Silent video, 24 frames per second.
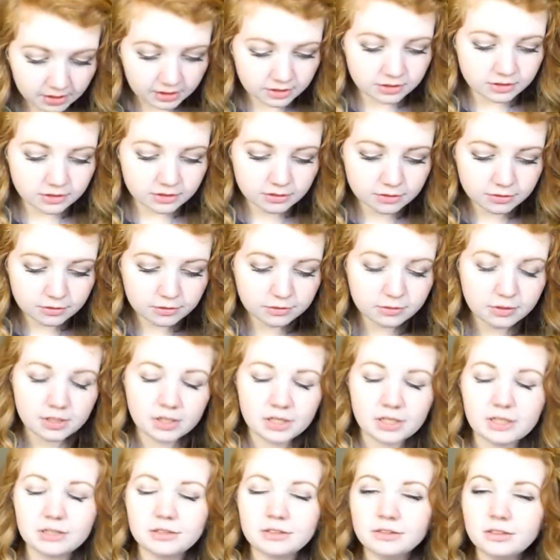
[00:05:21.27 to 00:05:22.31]
So
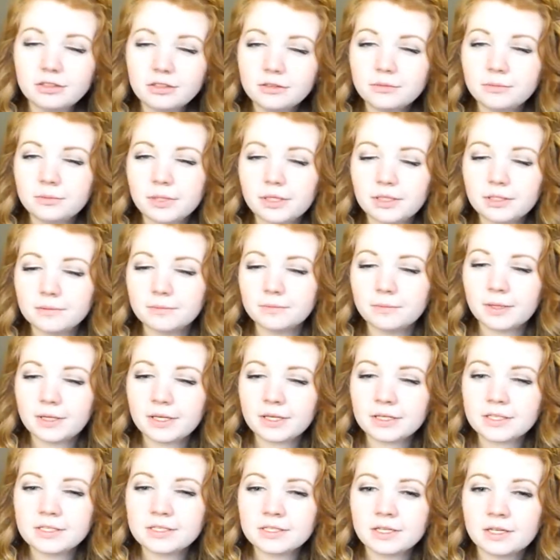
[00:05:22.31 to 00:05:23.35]
a little bit
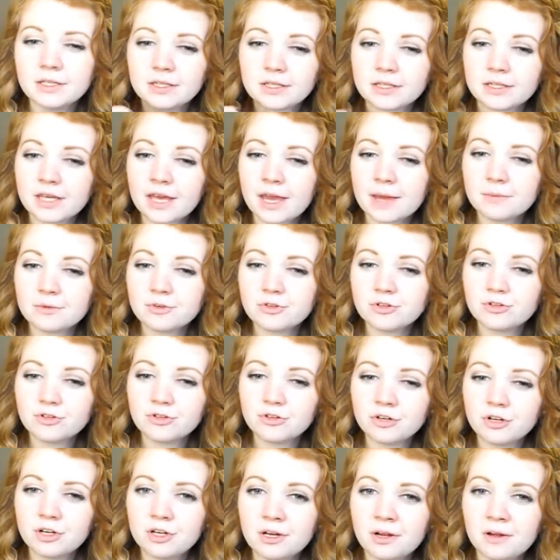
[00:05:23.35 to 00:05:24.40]
based on the
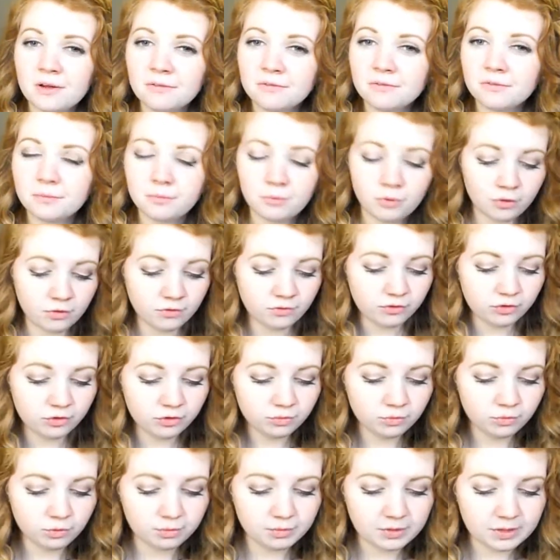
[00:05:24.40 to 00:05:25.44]
chemistry of
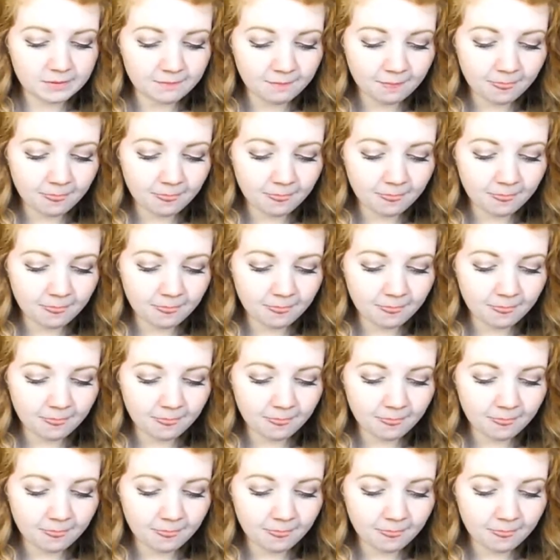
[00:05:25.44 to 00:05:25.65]
perfume would be